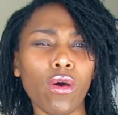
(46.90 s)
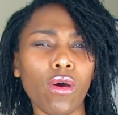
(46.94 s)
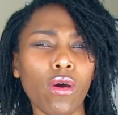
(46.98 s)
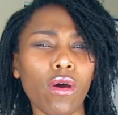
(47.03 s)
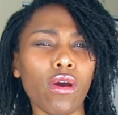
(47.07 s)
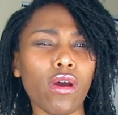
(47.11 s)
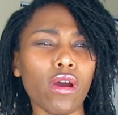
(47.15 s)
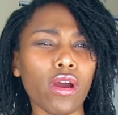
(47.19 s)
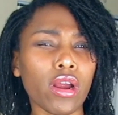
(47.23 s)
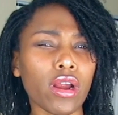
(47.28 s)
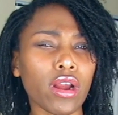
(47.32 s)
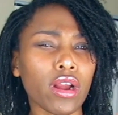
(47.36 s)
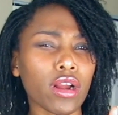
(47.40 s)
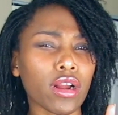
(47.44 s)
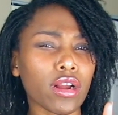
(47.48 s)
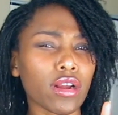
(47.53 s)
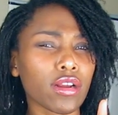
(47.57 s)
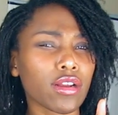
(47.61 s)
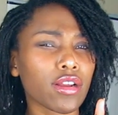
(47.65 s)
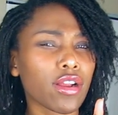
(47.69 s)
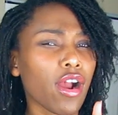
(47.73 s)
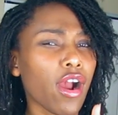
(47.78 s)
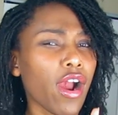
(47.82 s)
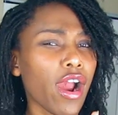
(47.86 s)

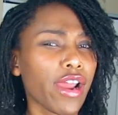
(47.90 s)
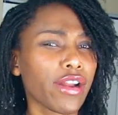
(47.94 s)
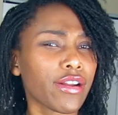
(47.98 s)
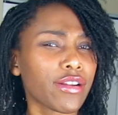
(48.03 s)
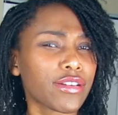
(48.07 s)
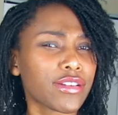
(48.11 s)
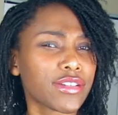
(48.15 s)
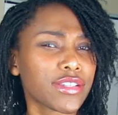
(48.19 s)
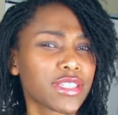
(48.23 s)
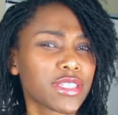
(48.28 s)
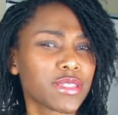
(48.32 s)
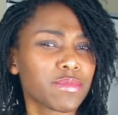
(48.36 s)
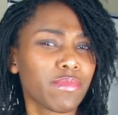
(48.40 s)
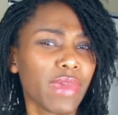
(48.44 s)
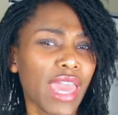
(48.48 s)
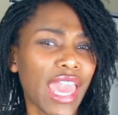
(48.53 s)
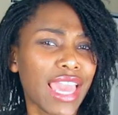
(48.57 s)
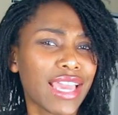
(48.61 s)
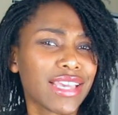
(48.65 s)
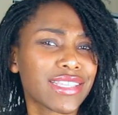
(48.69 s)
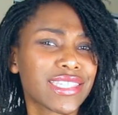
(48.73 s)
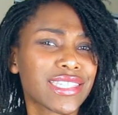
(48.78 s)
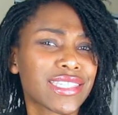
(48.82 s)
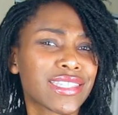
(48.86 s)
or Carter's
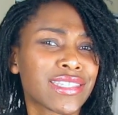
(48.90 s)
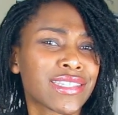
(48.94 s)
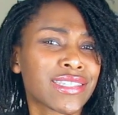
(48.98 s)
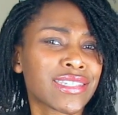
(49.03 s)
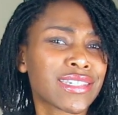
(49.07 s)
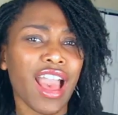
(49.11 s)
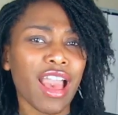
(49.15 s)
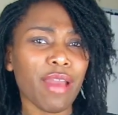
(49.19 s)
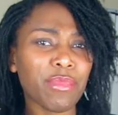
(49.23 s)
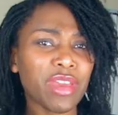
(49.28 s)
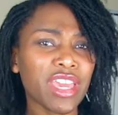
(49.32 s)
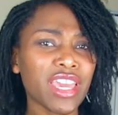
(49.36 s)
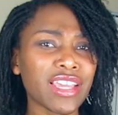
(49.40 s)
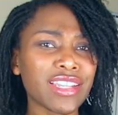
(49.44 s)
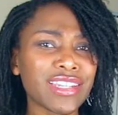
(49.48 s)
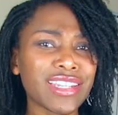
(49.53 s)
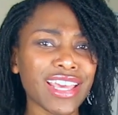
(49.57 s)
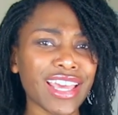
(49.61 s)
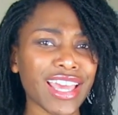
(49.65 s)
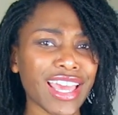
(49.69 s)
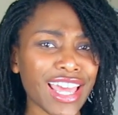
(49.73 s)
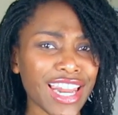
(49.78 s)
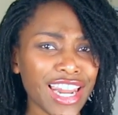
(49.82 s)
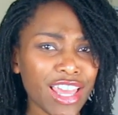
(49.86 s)
mace? I mean,
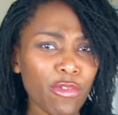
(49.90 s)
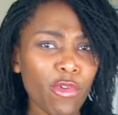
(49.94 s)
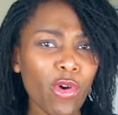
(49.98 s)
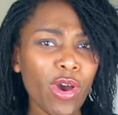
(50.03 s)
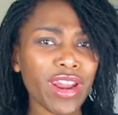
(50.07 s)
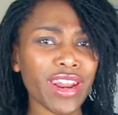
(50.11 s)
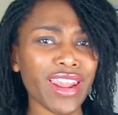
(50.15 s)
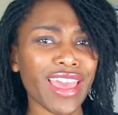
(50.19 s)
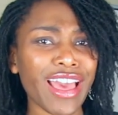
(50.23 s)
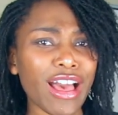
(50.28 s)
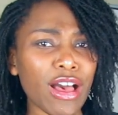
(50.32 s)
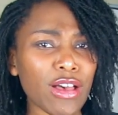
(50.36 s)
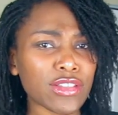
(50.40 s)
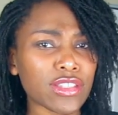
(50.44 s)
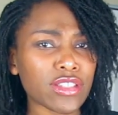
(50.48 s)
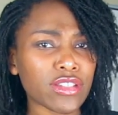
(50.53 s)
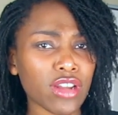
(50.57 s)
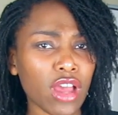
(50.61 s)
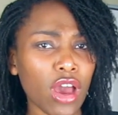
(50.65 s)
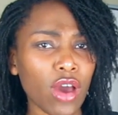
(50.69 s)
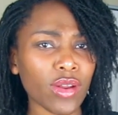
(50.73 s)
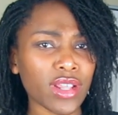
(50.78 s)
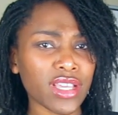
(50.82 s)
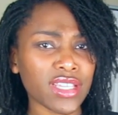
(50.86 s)
did anyone else
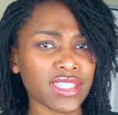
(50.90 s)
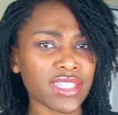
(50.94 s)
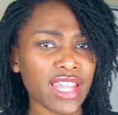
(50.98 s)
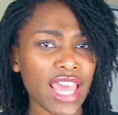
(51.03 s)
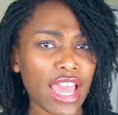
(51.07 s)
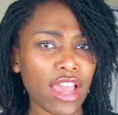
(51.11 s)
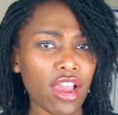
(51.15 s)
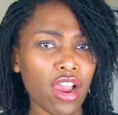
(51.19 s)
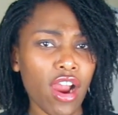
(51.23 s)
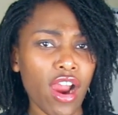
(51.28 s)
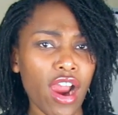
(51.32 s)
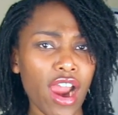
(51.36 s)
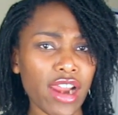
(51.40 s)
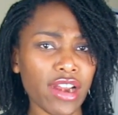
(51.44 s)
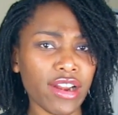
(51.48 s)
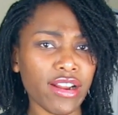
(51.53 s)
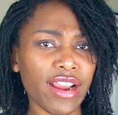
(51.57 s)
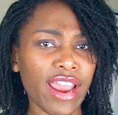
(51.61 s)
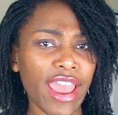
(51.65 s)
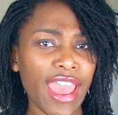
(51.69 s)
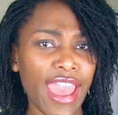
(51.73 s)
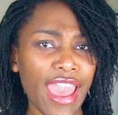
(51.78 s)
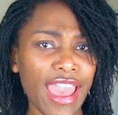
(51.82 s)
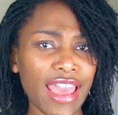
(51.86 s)
notice that
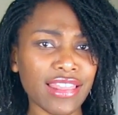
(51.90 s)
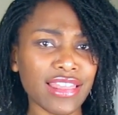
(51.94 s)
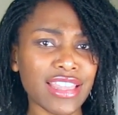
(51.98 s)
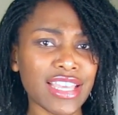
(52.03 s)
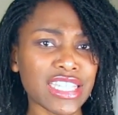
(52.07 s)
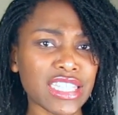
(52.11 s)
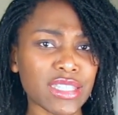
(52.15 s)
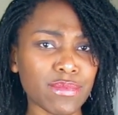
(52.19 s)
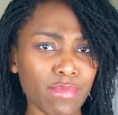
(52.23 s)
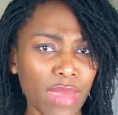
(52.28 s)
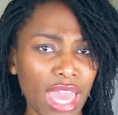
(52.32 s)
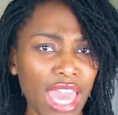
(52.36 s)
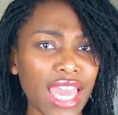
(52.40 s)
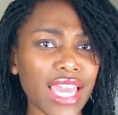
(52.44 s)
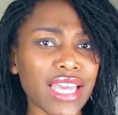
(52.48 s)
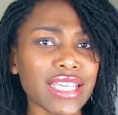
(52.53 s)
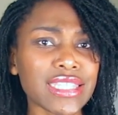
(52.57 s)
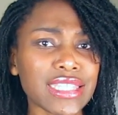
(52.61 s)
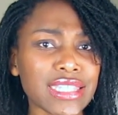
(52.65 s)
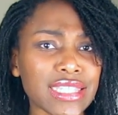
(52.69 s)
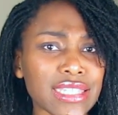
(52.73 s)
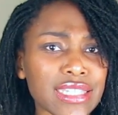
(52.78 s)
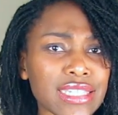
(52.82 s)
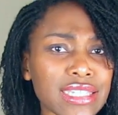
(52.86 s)
Carter had this
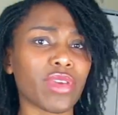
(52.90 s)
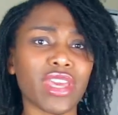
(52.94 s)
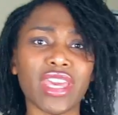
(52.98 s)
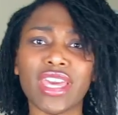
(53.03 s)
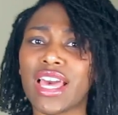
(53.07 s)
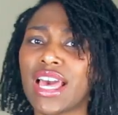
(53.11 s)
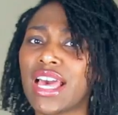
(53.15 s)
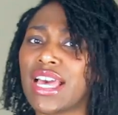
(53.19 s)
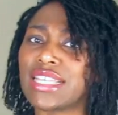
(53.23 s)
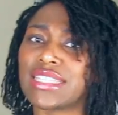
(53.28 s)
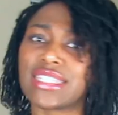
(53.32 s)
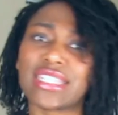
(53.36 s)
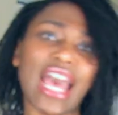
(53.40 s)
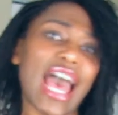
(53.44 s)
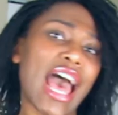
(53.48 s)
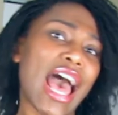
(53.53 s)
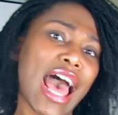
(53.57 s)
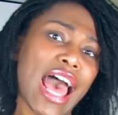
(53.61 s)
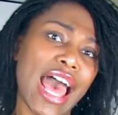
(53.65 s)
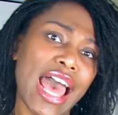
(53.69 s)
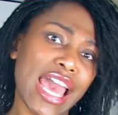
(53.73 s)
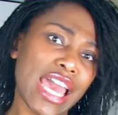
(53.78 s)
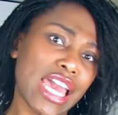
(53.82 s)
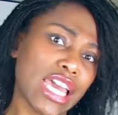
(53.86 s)
mace? Because
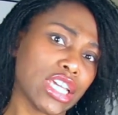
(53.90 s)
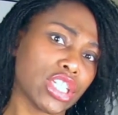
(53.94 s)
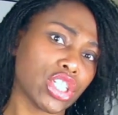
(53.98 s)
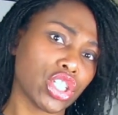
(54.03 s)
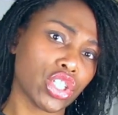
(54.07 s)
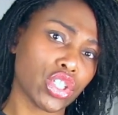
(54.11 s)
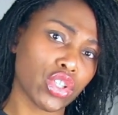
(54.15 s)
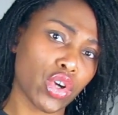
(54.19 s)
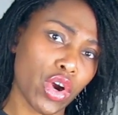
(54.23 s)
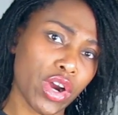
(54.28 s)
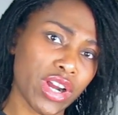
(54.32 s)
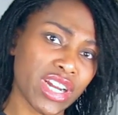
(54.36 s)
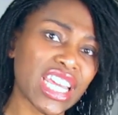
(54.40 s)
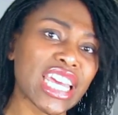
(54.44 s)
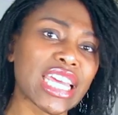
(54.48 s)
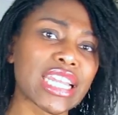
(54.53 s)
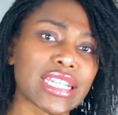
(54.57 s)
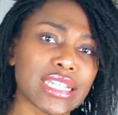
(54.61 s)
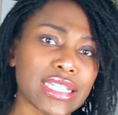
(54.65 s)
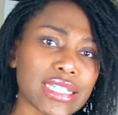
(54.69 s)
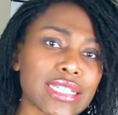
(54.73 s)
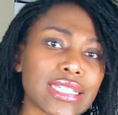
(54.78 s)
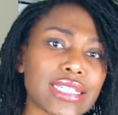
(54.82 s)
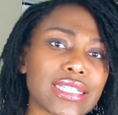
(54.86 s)
I sure
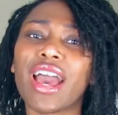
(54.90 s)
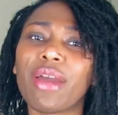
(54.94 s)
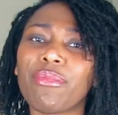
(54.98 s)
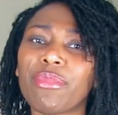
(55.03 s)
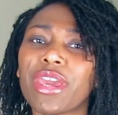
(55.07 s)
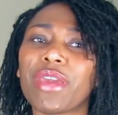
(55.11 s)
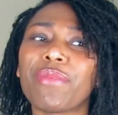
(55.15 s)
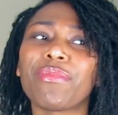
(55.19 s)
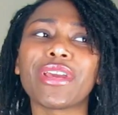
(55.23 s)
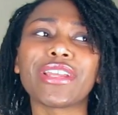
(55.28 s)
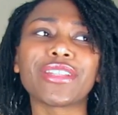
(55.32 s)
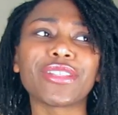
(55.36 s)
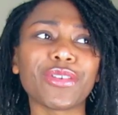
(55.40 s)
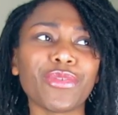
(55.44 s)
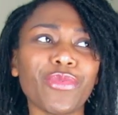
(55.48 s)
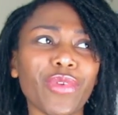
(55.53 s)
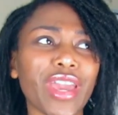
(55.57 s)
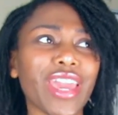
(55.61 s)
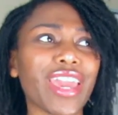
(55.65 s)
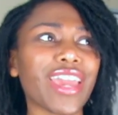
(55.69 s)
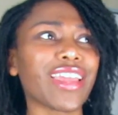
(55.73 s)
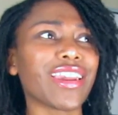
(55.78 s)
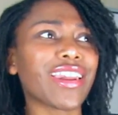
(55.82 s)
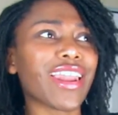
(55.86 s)
didn't. I mean,
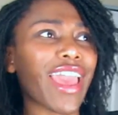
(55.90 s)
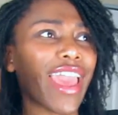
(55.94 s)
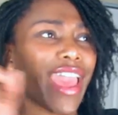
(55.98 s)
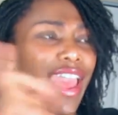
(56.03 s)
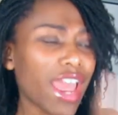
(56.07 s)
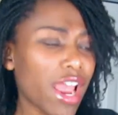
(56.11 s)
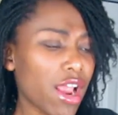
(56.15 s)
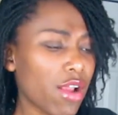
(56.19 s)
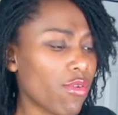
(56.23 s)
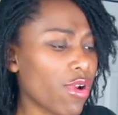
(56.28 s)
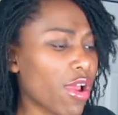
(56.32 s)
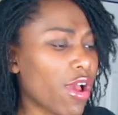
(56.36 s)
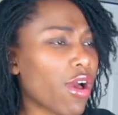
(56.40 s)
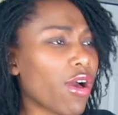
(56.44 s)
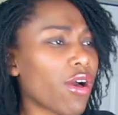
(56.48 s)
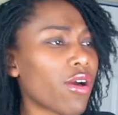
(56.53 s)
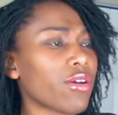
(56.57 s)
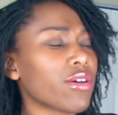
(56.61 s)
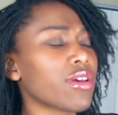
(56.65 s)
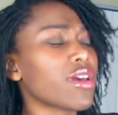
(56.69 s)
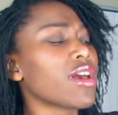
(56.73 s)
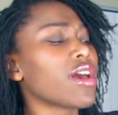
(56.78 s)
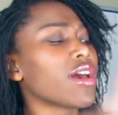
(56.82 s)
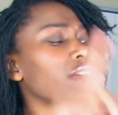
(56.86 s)
between
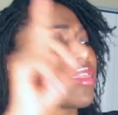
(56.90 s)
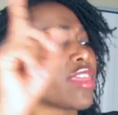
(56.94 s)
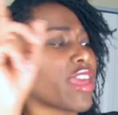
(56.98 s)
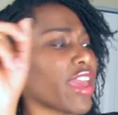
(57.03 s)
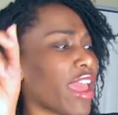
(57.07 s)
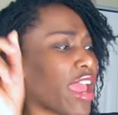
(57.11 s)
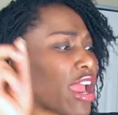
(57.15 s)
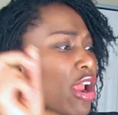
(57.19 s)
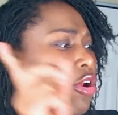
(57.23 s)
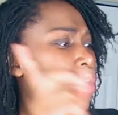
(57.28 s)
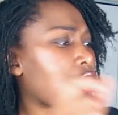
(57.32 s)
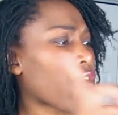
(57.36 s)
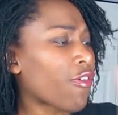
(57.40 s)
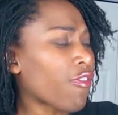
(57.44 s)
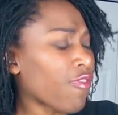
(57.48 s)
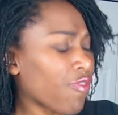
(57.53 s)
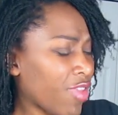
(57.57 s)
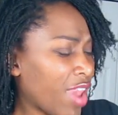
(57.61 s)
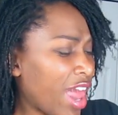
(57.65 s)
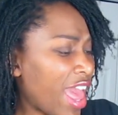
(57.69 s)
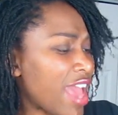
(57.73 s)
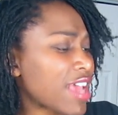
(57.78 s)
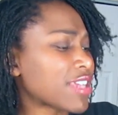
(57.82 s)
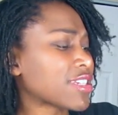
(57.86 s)
Arrow, the Arrow
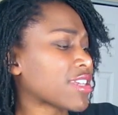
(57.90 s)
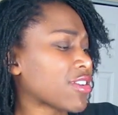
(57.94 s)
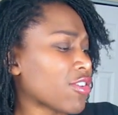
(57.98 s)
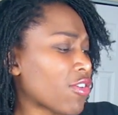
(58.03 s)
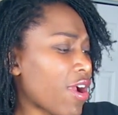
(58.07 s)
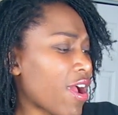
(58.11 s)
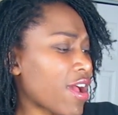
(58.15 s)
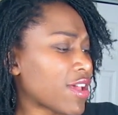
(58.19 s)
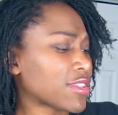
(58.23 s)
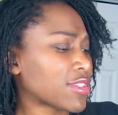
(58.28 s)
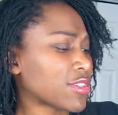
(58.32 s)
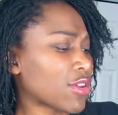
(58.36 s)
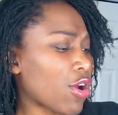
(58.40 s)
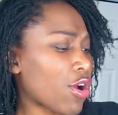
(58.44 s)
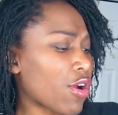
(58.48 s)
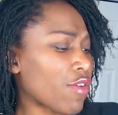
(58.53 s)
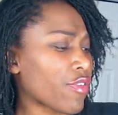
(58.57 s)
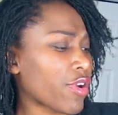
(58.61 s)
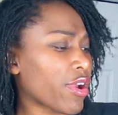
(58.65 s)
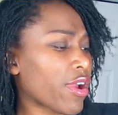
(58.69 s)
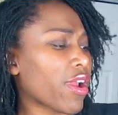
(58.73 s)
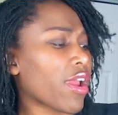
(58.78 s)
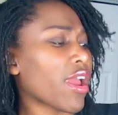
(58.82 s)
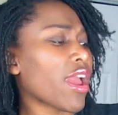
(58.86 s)
Flash
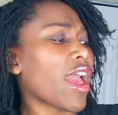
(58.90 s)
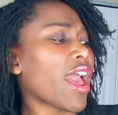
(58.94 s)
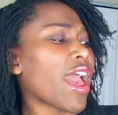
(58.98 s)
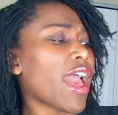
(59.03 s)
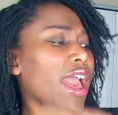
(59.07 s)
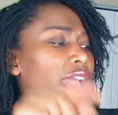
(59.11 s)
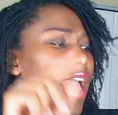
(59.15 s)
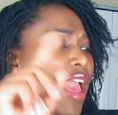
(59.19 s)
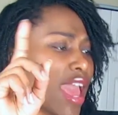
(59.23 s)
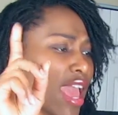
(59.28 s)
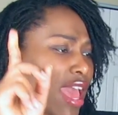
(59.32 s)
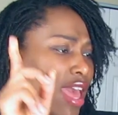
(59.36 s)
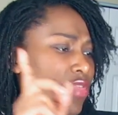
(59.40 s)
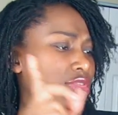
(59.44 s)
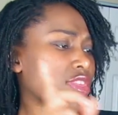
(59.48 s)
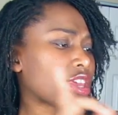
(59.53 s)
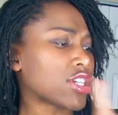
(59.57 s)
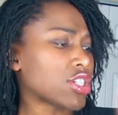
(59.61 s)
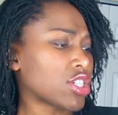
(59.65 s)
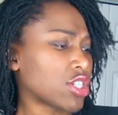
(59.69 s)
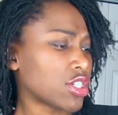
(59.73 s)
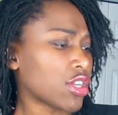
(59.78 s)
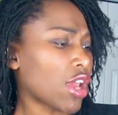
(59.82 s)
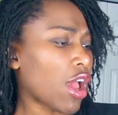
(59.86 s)
crossover, and
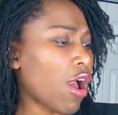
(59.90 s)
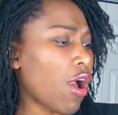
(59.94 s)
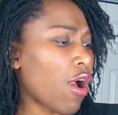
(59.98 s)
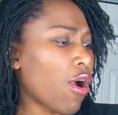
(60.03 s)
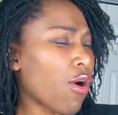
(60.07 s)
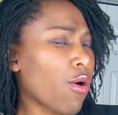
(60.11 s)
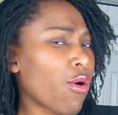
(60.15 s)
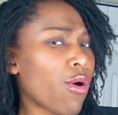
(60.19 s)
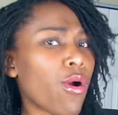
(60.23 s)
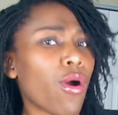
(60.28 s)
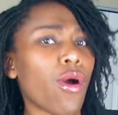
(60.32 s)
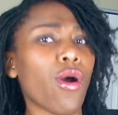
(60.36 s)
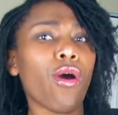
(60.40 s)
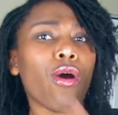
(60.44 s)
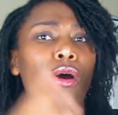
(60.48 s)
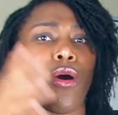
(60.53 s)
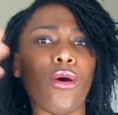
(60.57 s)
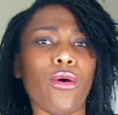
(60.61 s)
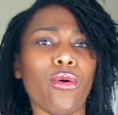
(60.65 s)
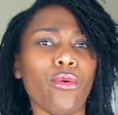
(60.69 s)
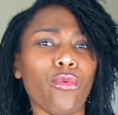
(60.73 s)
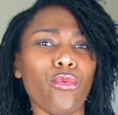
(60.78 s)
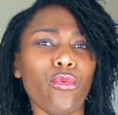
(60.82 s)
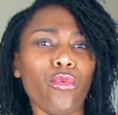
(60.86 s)
this show,
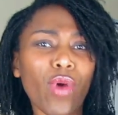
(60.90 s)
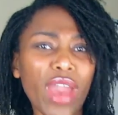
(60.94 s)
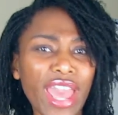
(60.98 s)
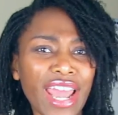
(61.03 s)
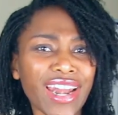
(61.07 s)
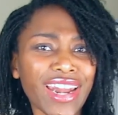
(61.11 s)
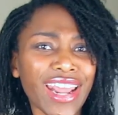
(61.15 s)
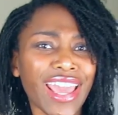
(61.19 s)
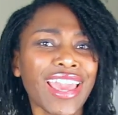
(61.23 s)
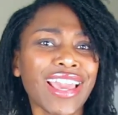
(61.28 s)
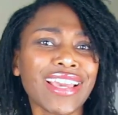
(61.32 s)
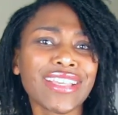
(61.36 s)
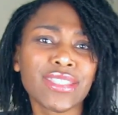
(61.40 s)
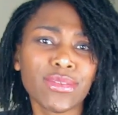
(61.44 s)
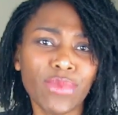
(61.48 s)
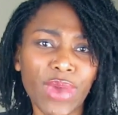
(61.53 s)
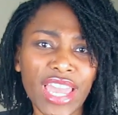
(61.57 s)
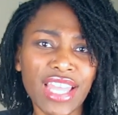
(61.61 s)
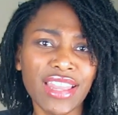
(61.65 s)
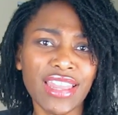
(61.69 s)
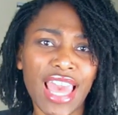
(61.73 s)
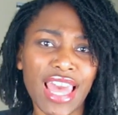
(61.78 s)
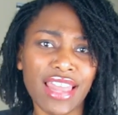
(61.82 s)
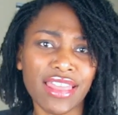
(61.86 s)
when did he
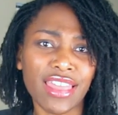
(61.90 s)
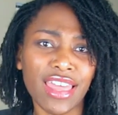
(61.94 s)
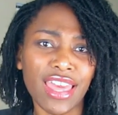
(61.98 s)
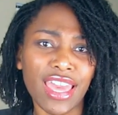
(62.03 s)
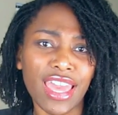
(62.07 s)
swing that